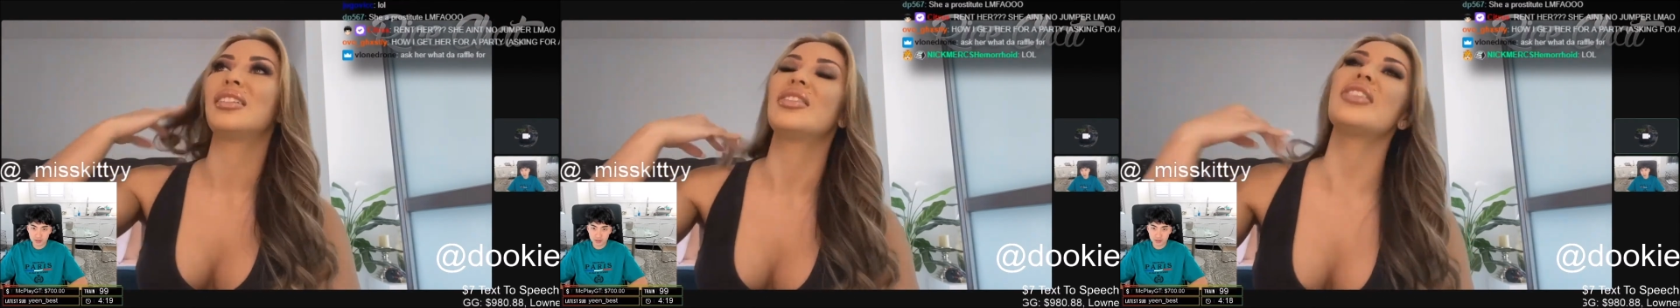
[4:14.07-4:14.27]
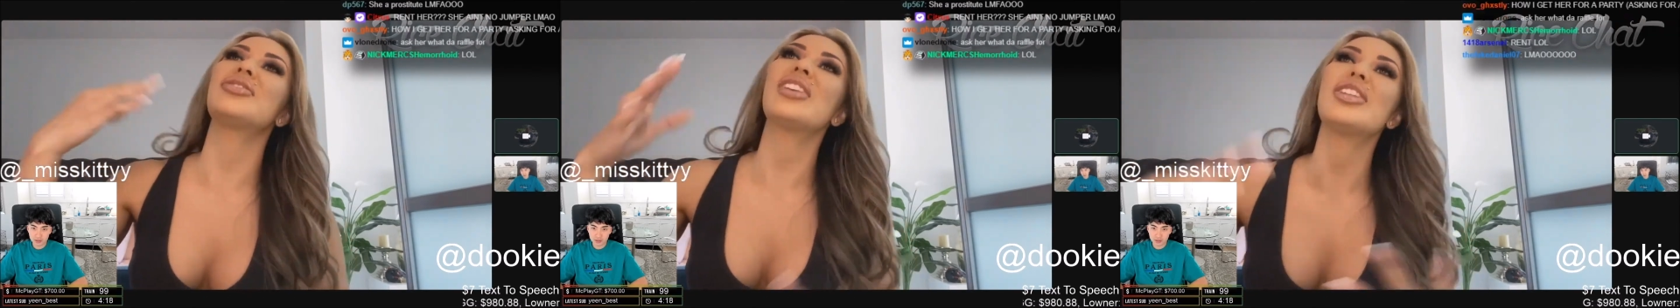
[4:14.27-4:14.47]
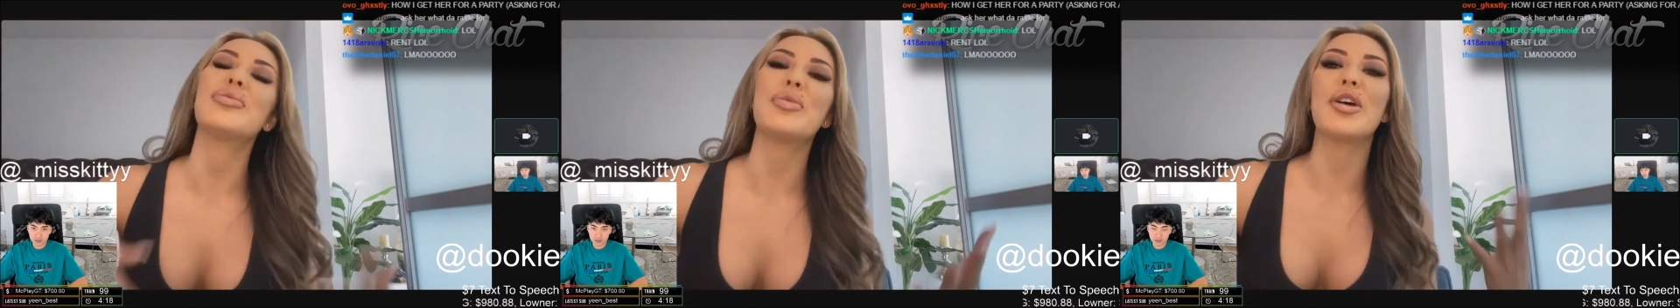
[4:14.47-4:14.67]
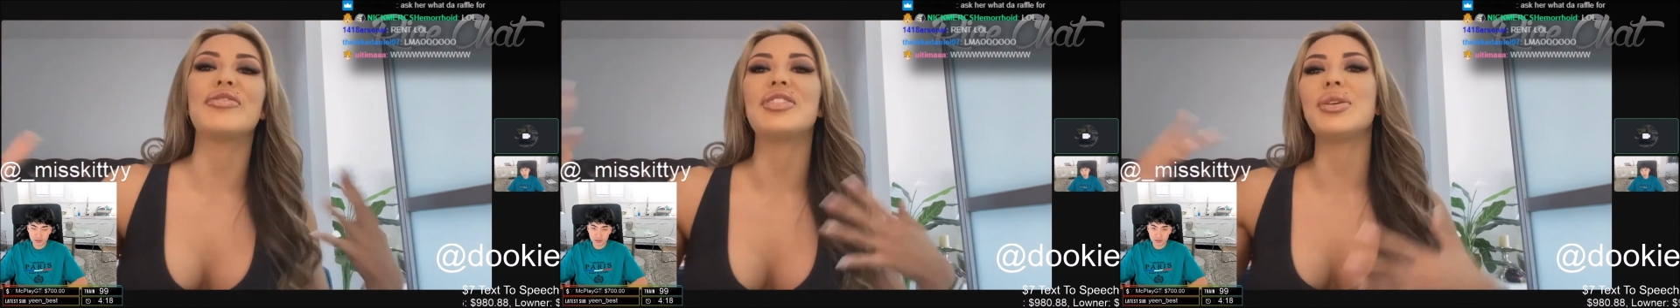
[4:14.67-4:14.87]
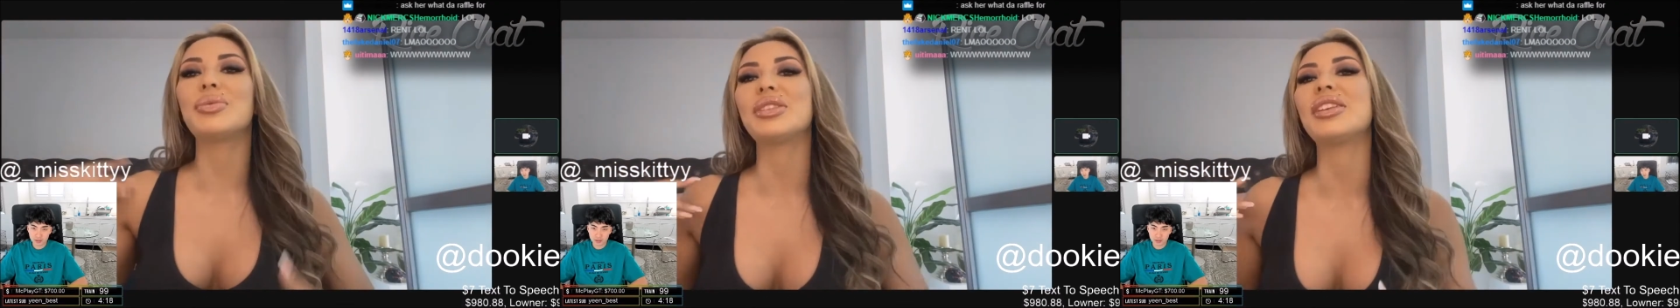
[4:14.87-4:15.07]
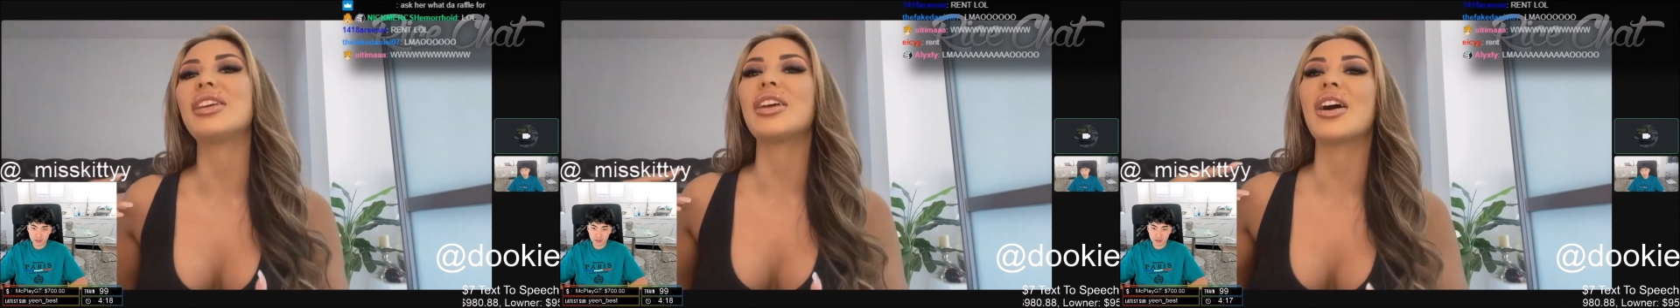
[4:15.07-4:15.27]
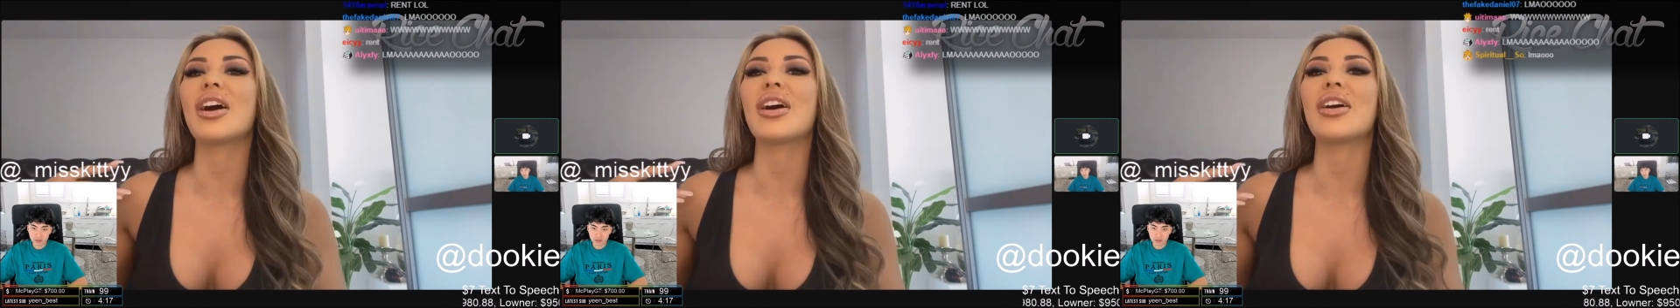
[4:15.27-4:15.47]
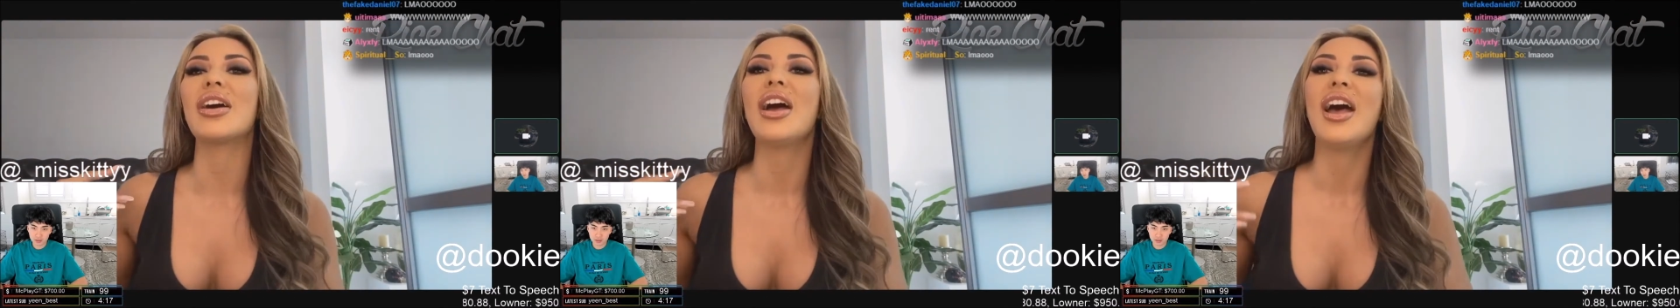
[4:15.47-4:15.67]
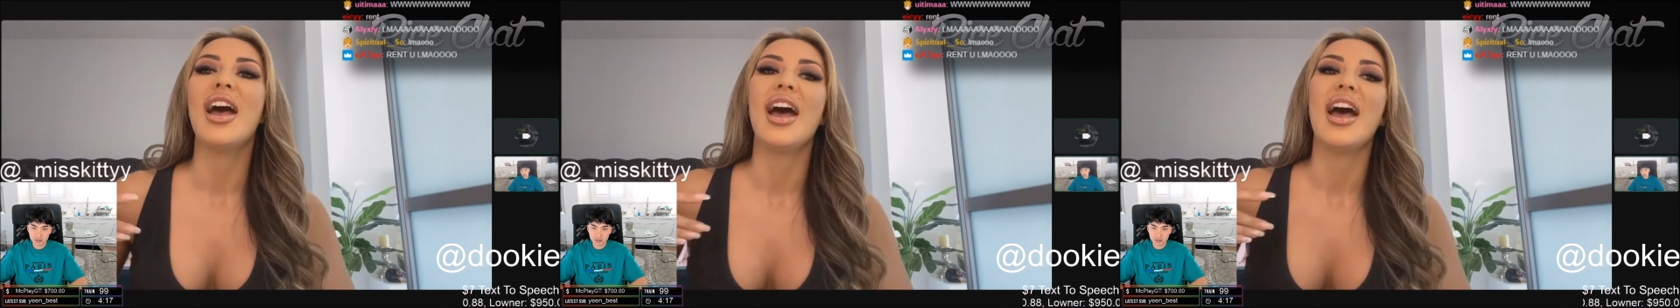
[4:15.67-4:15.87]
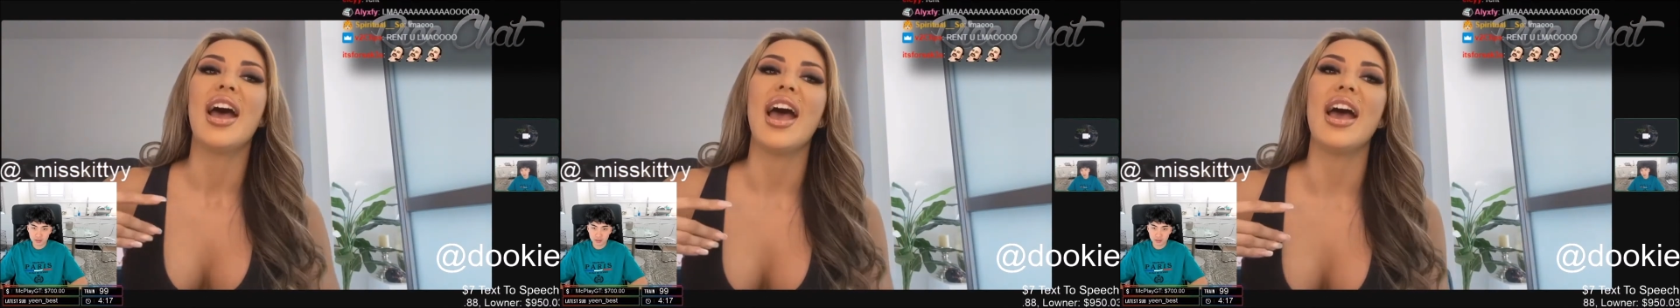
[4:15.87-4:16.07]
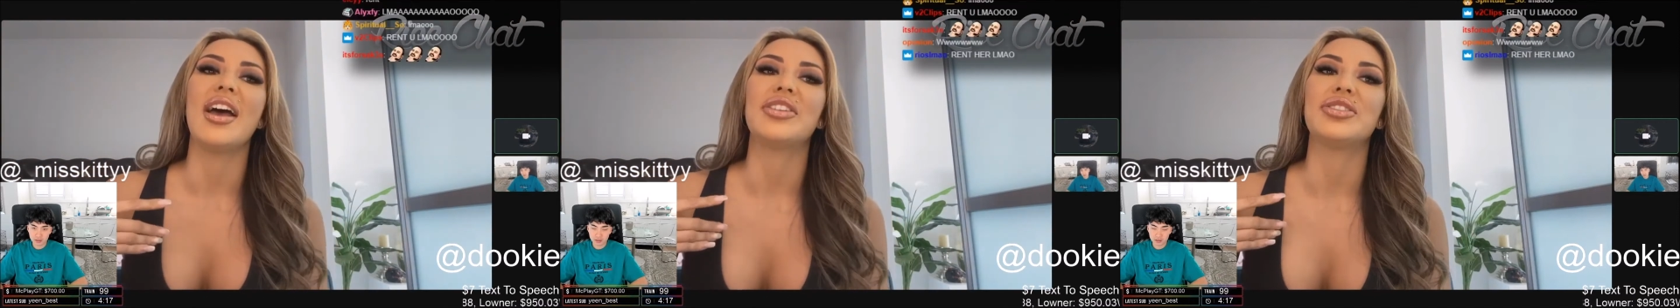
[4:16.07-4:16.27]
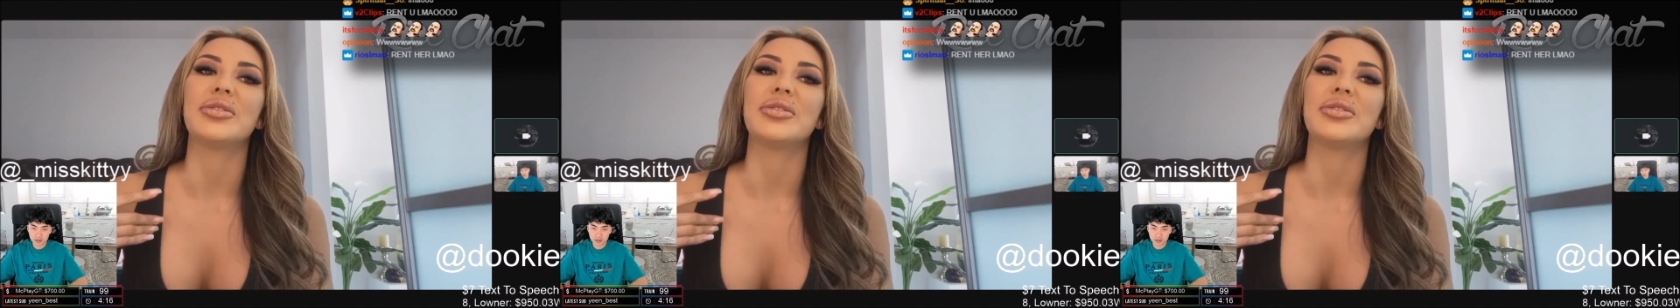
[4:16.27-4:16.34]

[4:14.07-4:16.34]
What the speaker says: let's say birthday was here and